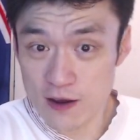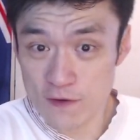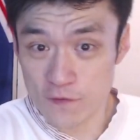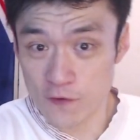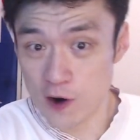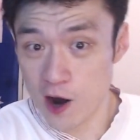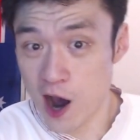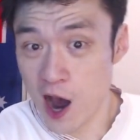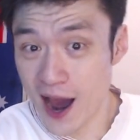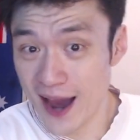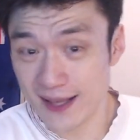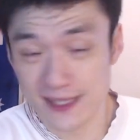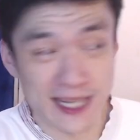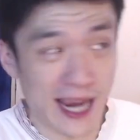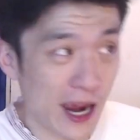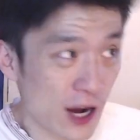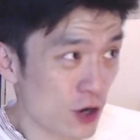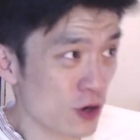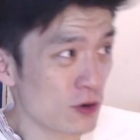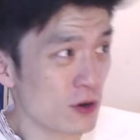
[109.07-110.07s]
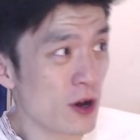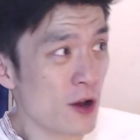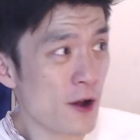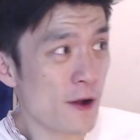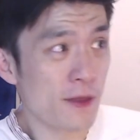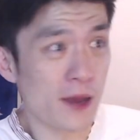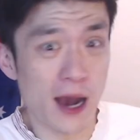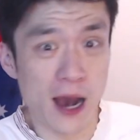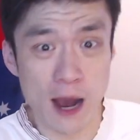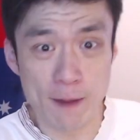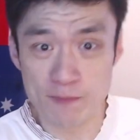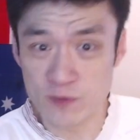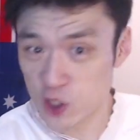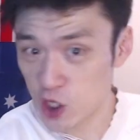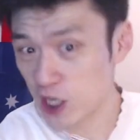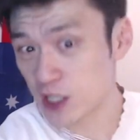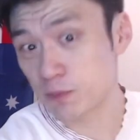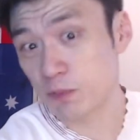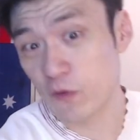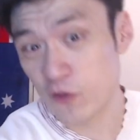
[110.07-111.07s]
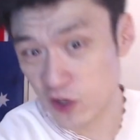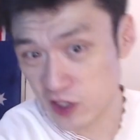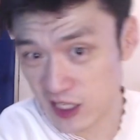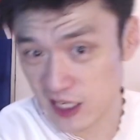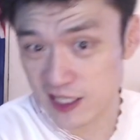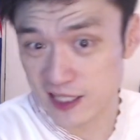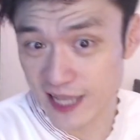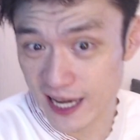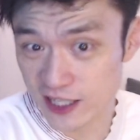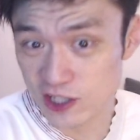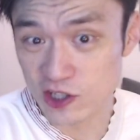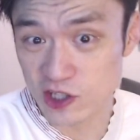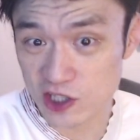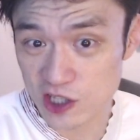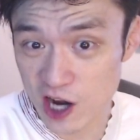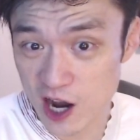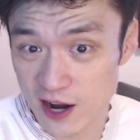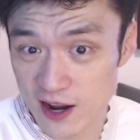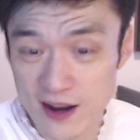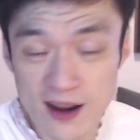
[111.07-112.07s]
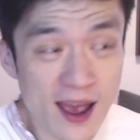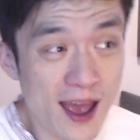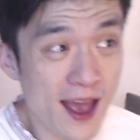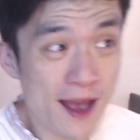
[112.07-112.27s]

for a high tackle just before Six Nations started.